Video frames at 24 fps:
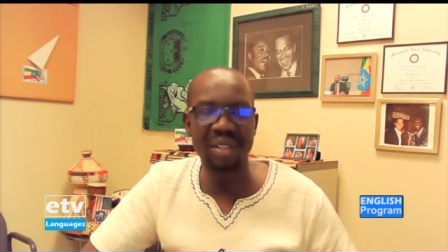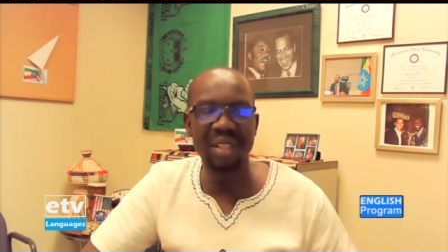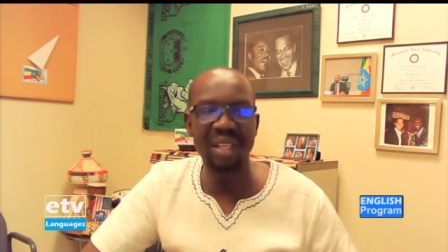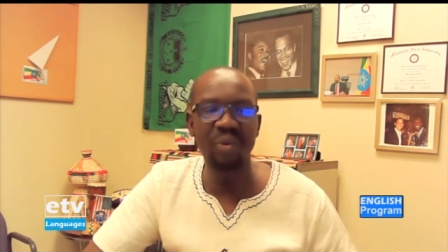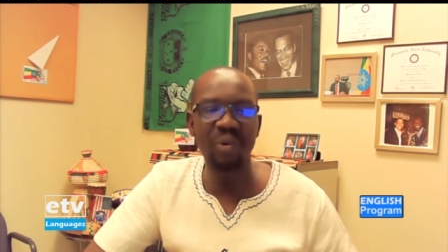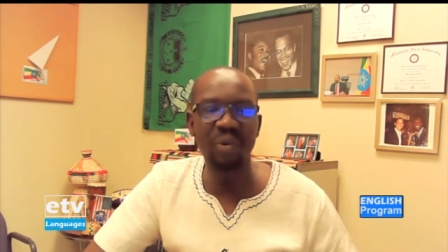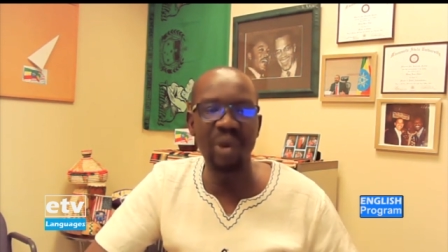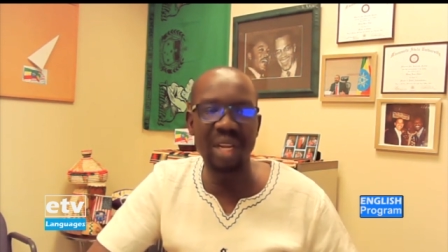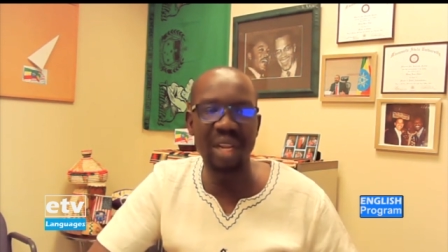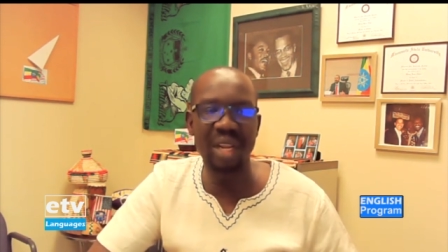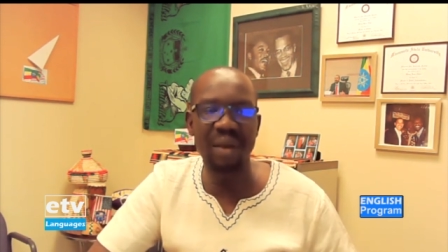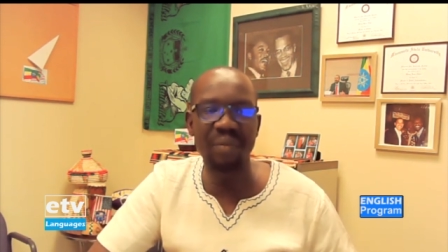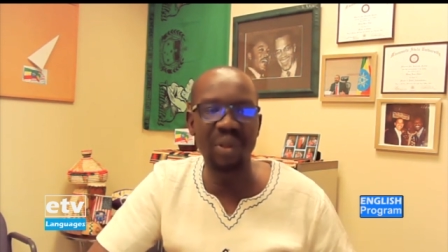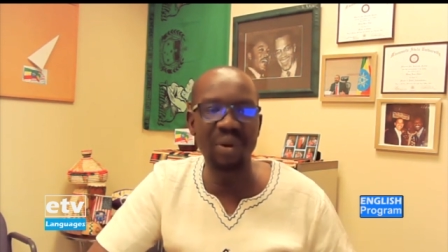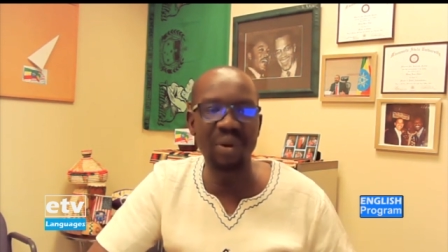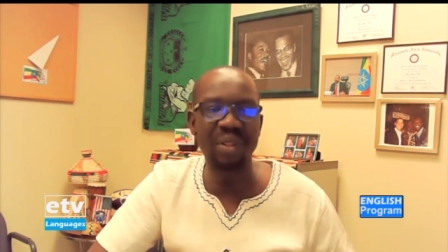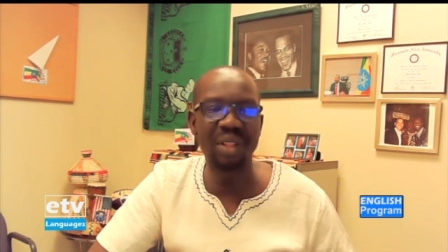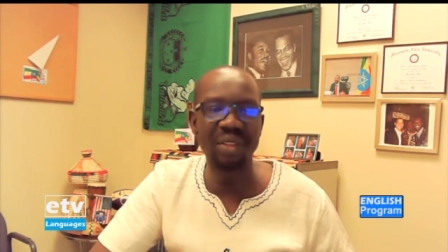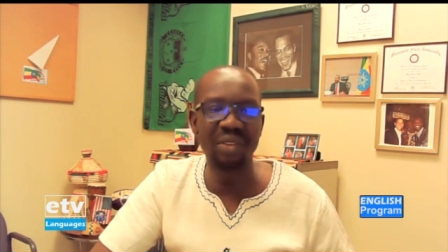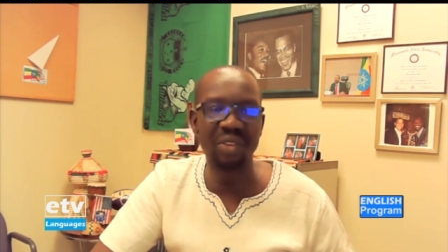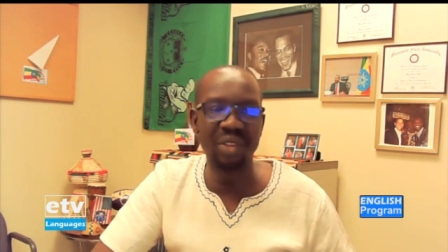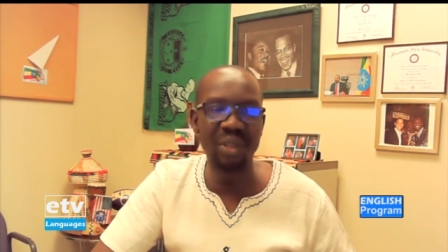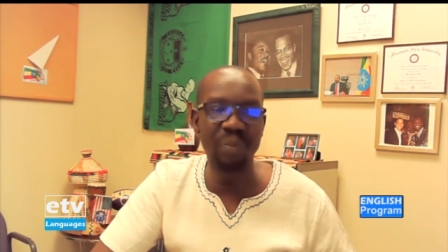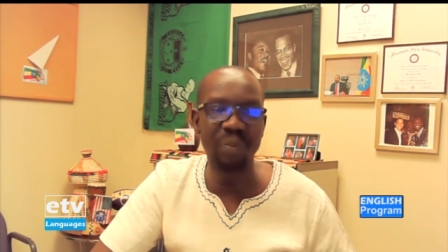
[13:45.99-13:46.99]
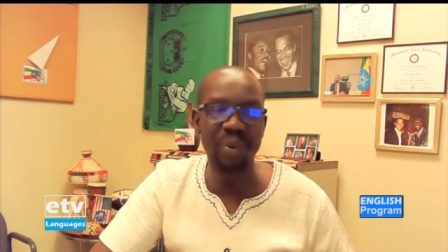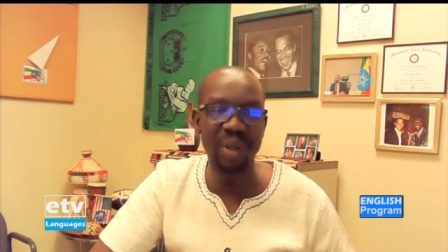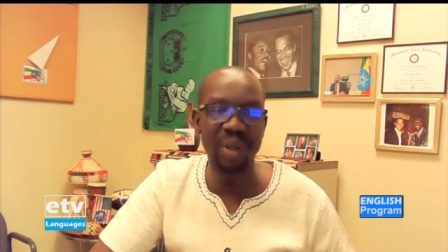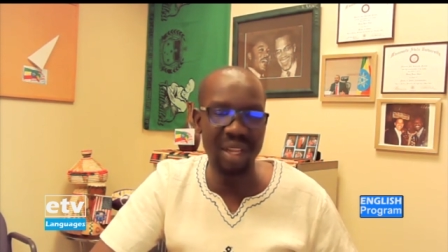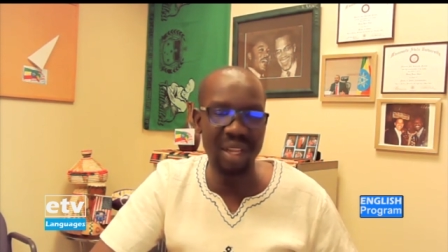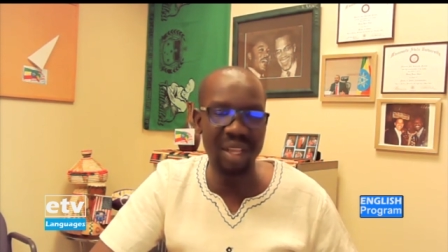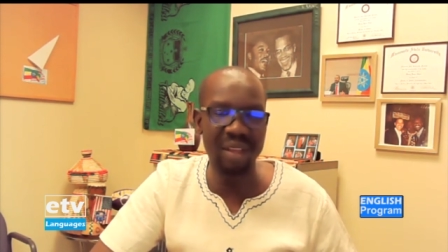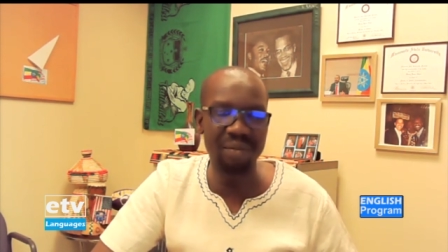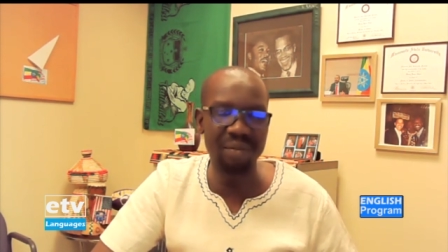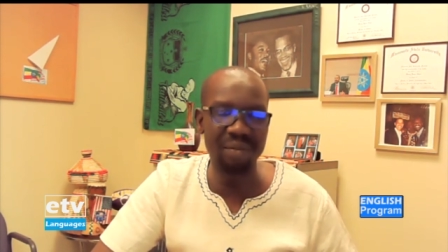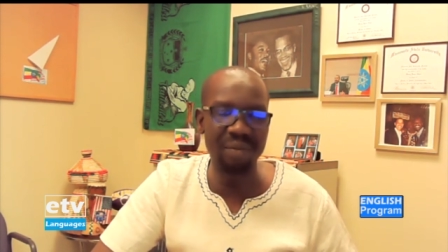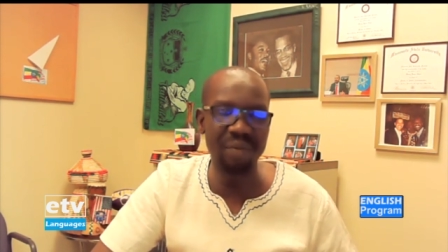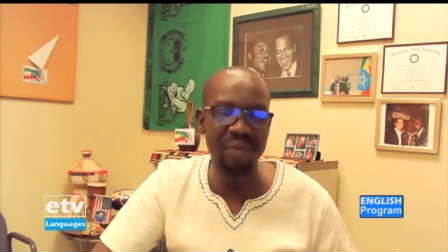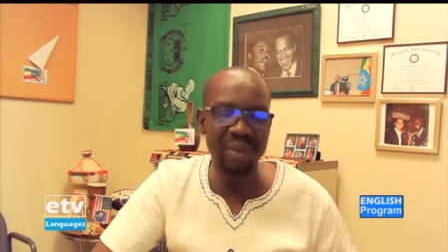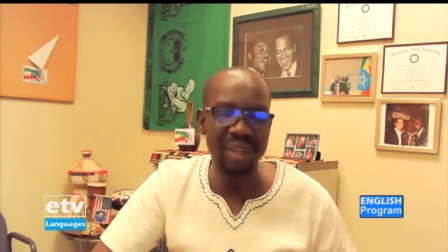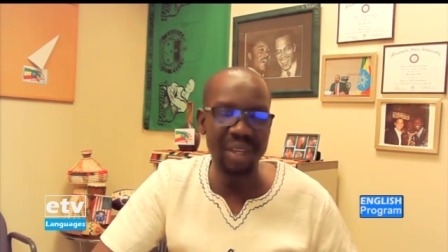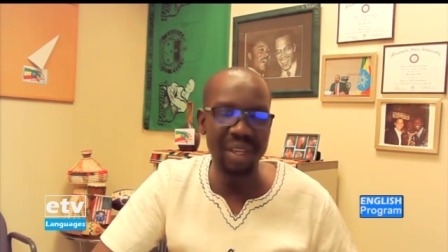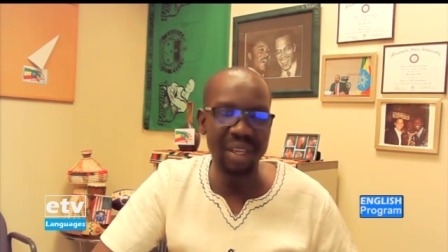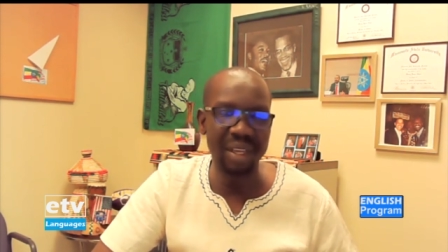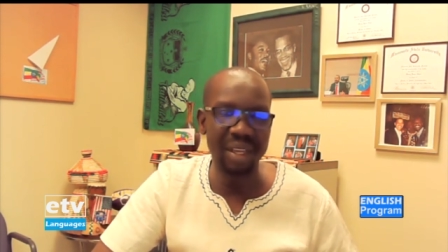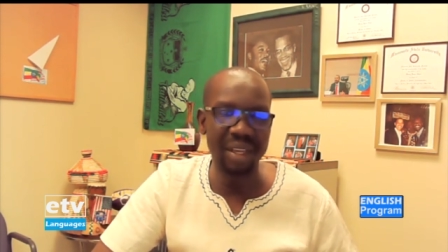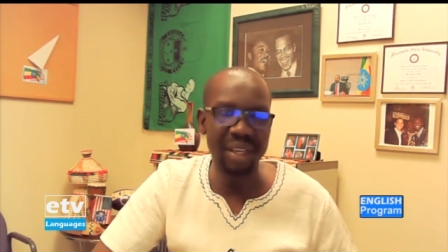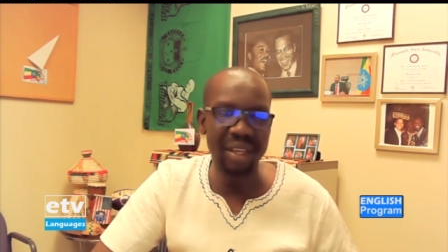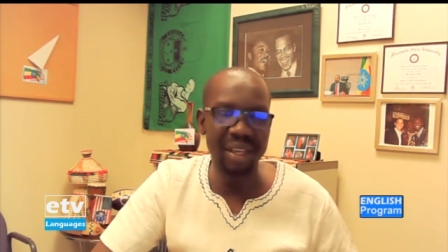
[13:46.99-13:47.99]
then went after the GPLM
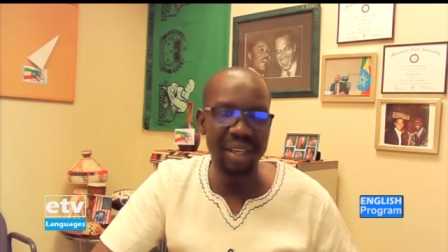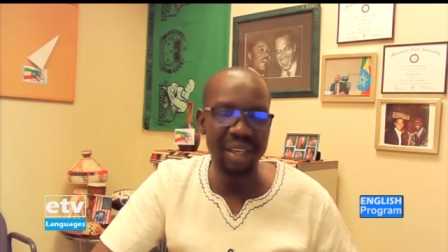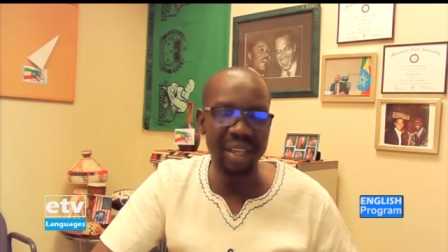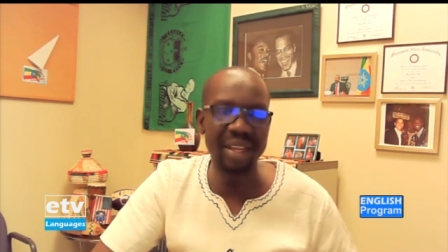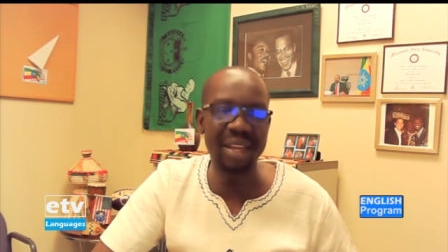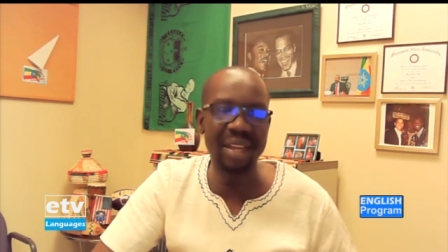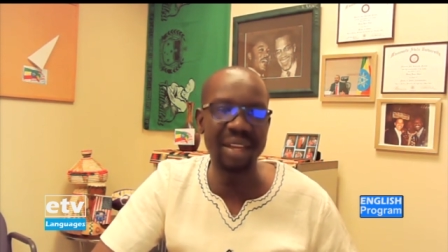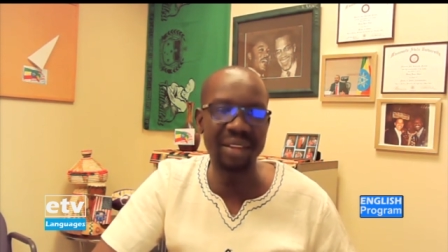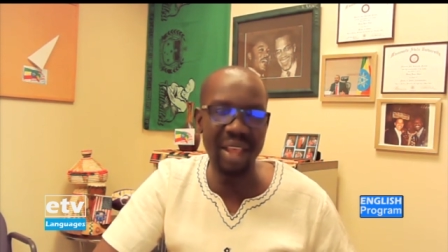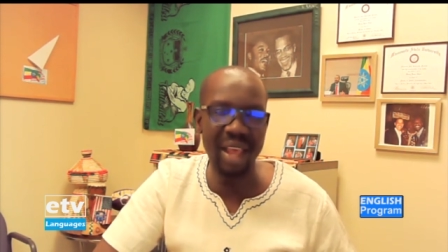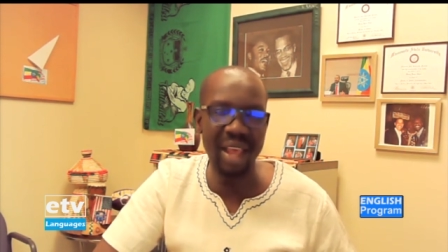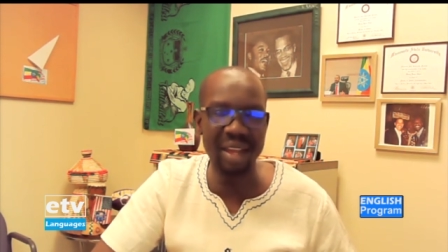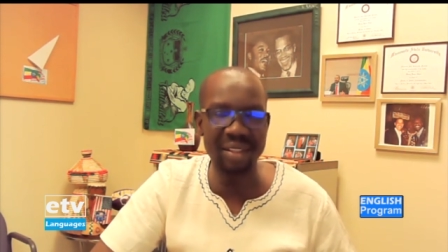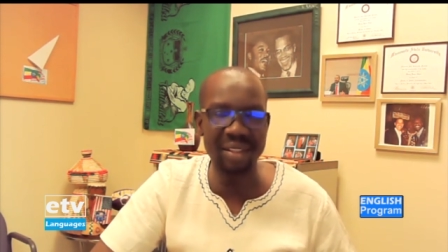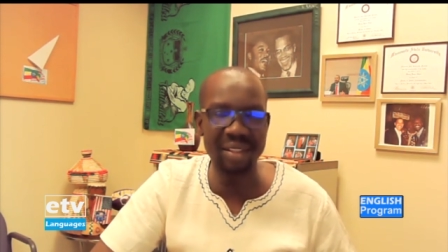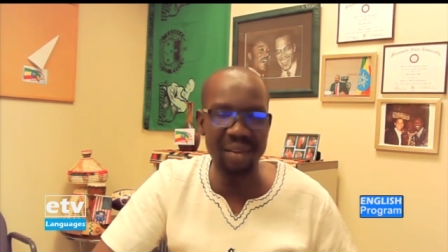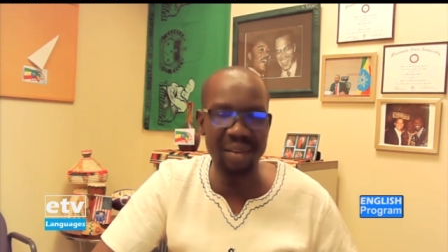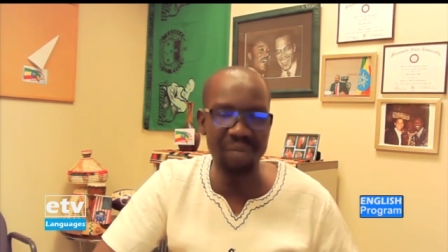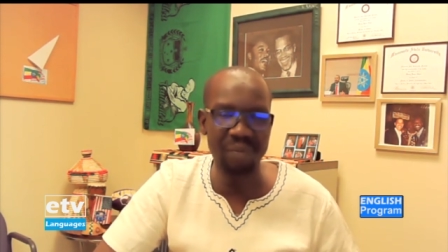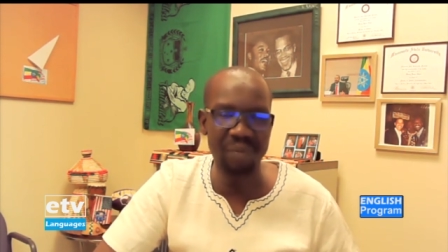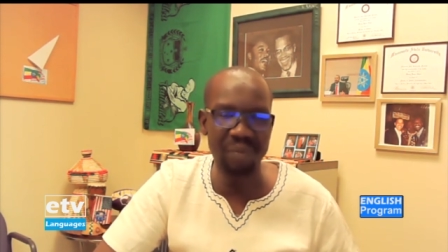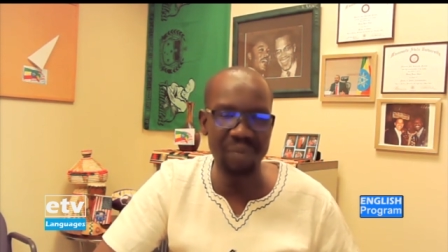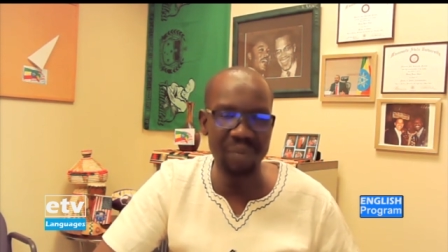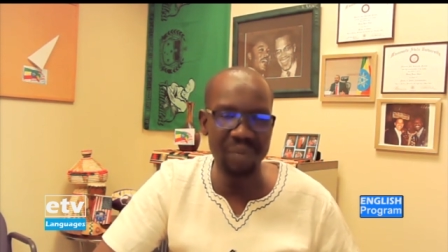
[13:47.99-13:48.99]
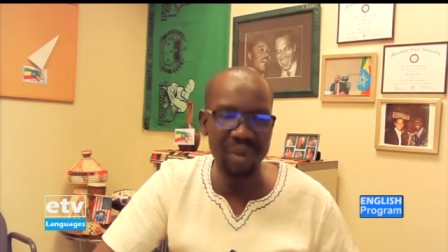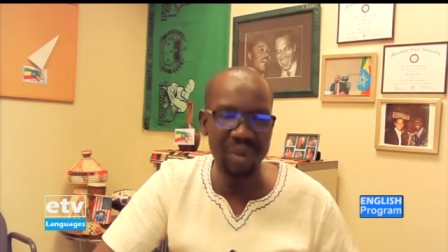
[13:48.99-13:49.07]
and attacked them